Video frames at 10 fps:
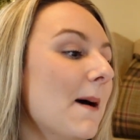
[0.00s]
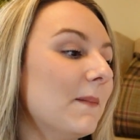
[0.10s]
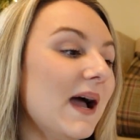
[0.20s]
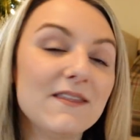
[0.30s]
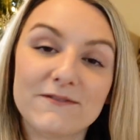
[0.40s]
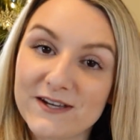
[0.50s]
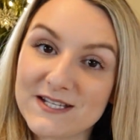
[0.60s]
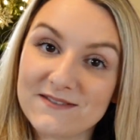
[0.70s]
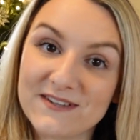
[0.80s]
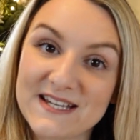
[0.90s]
by the
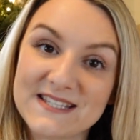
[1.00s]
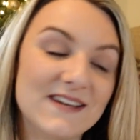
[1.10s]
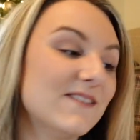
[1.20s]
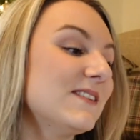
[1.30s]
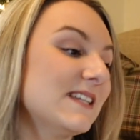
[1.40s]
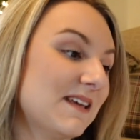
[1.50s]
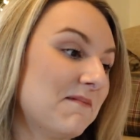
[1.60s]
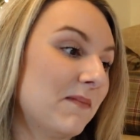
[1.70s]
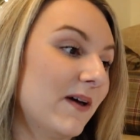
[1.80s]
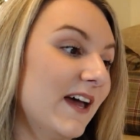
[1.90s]
31st of
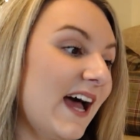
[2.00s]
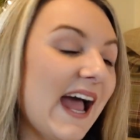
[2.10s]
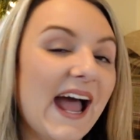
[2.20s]
December. I